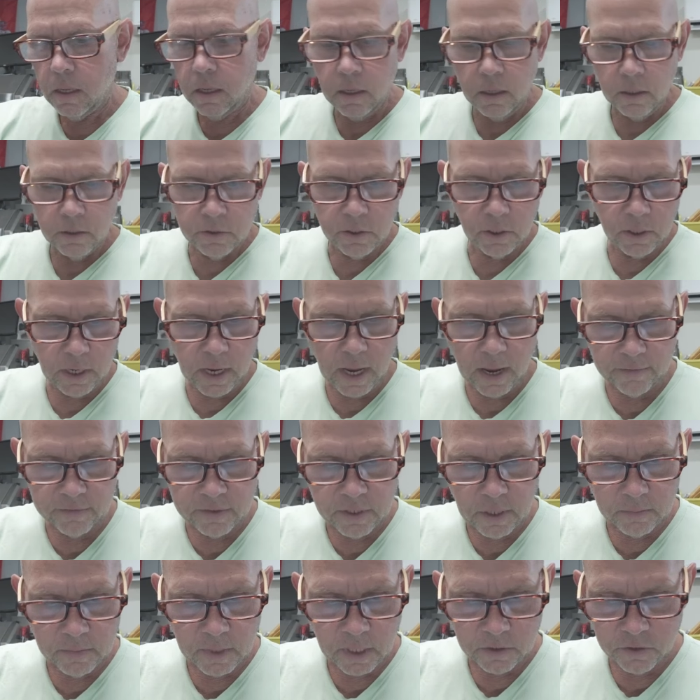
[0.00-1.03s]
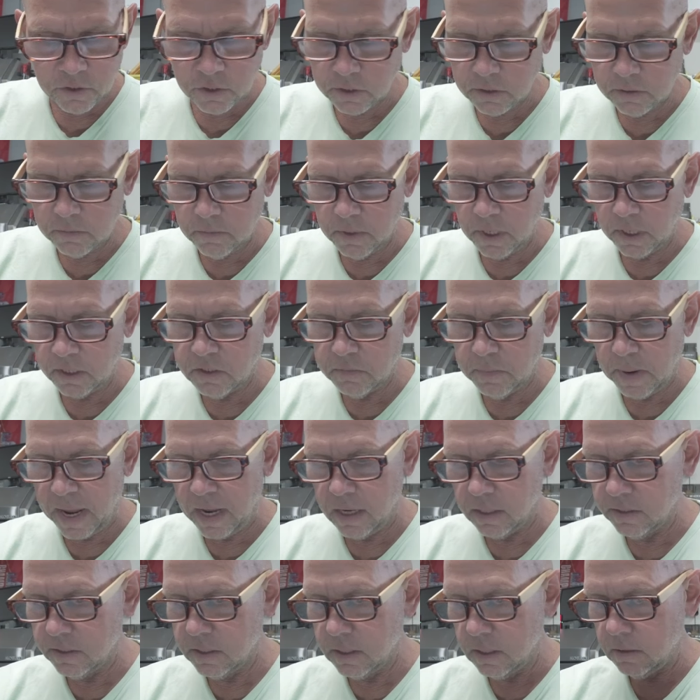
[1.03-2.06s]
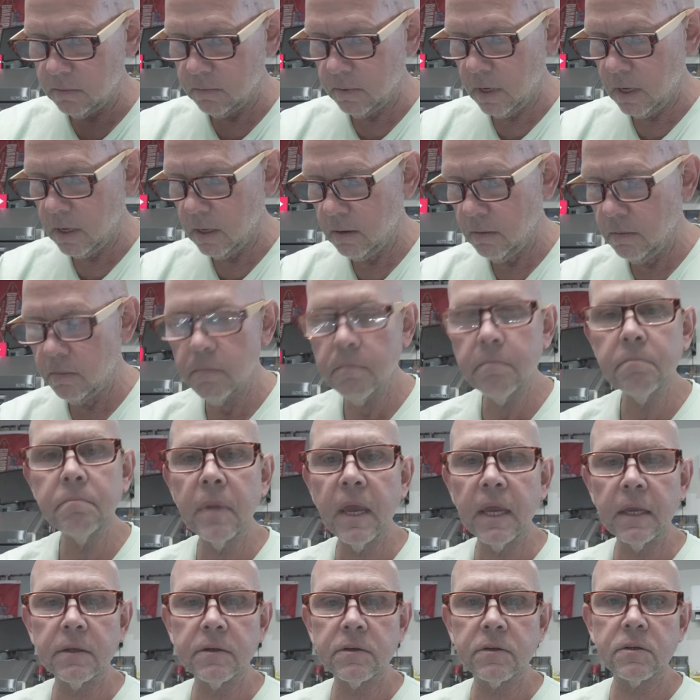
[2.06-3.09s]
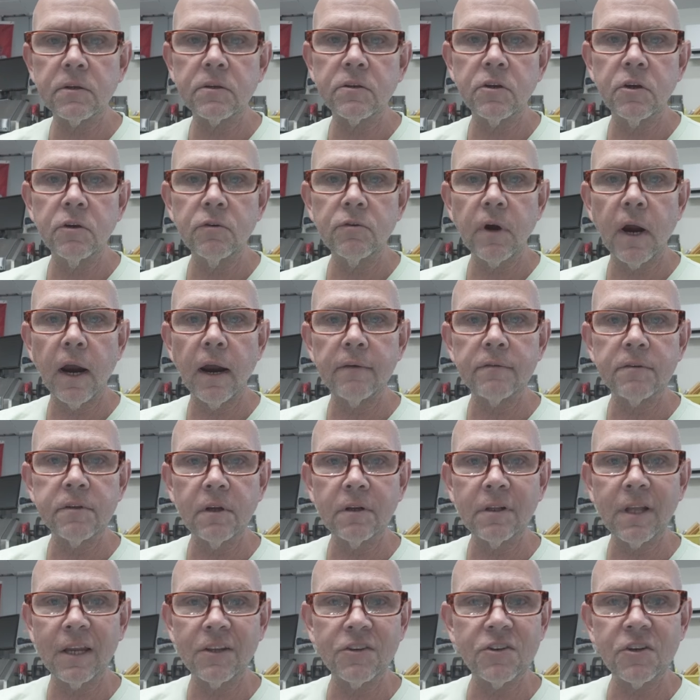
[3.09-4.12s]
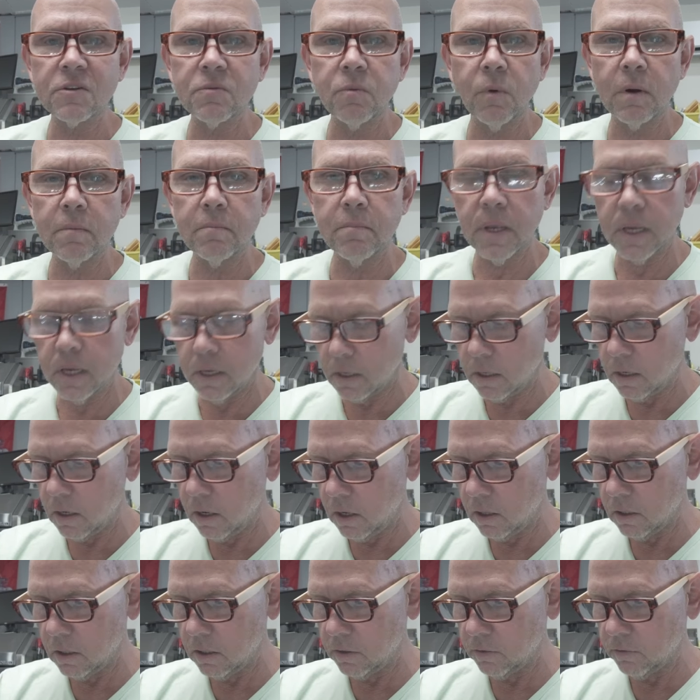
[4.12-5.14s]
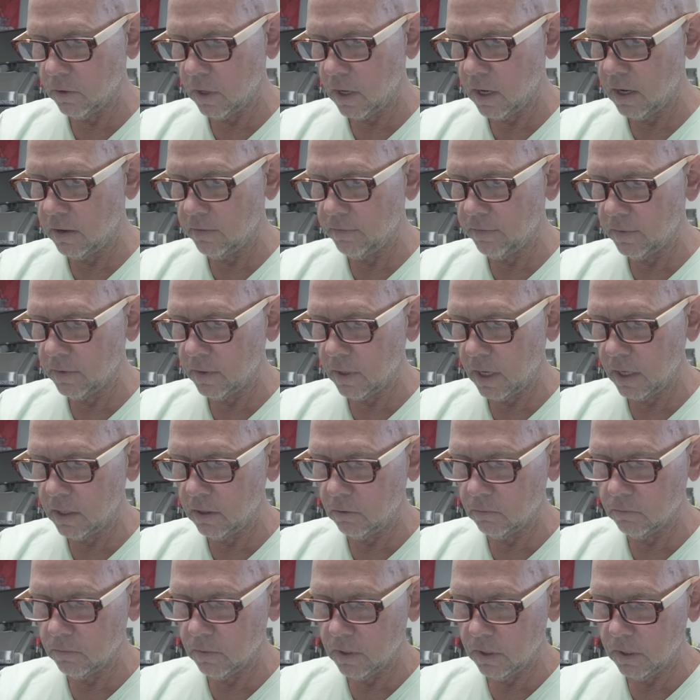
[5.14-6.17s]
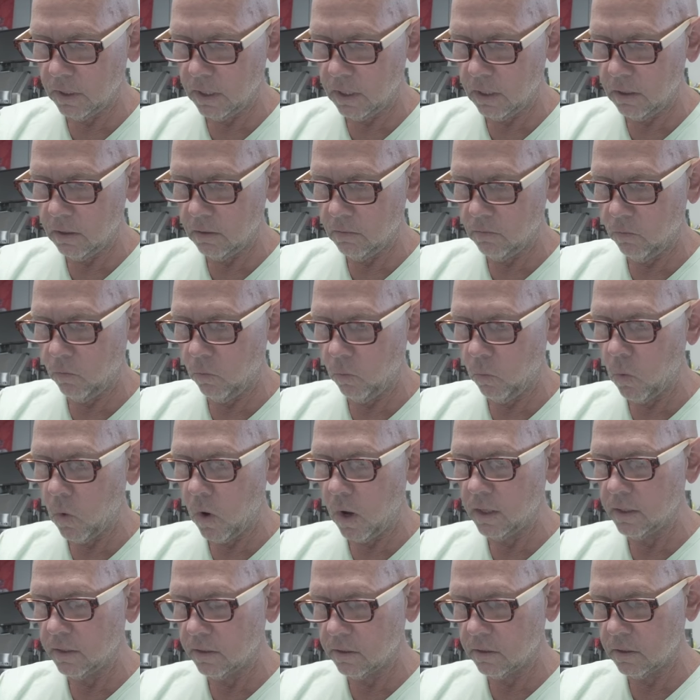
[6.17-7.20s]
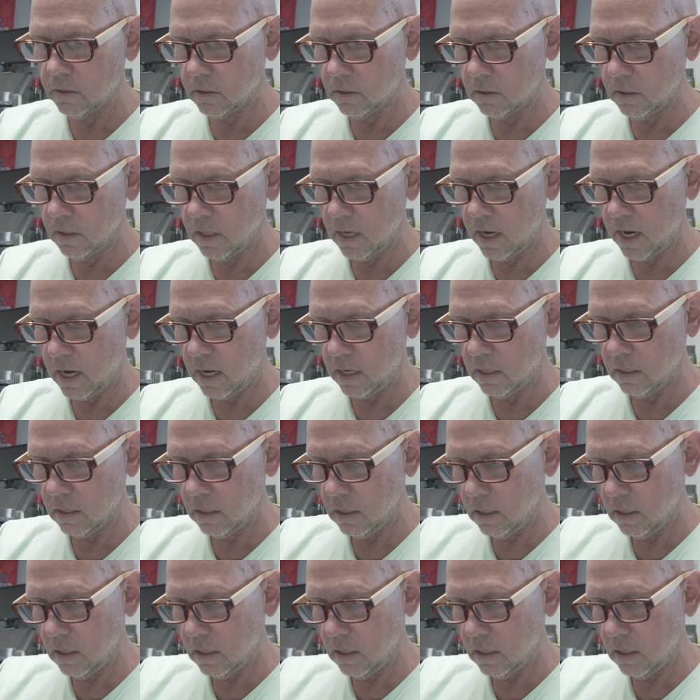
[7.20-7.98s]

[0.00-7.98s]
So you can have some that just expands it, makes 2 drives look like just one big honkin' drive. I don't really want that.